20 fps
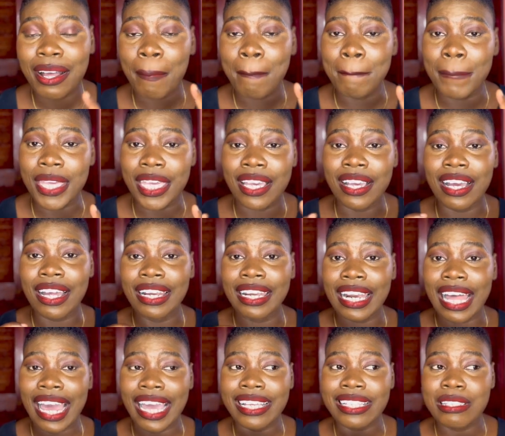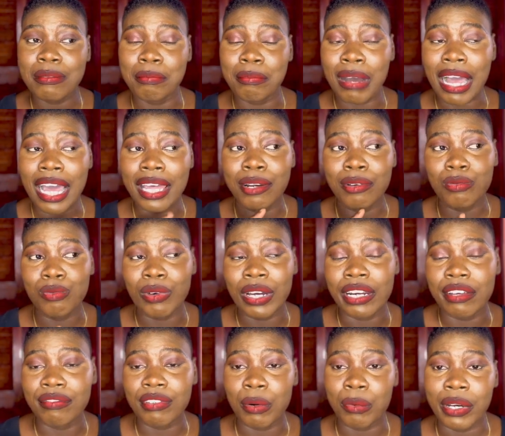Big, nice, bad,
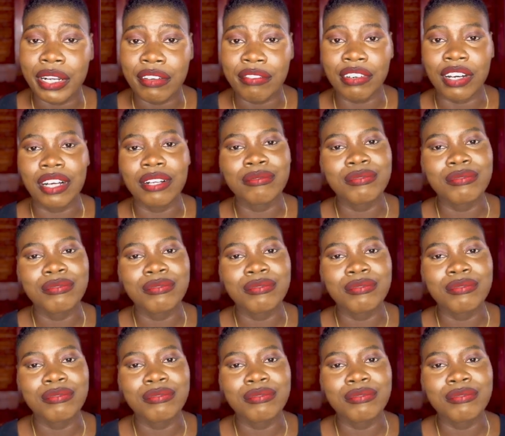whatever.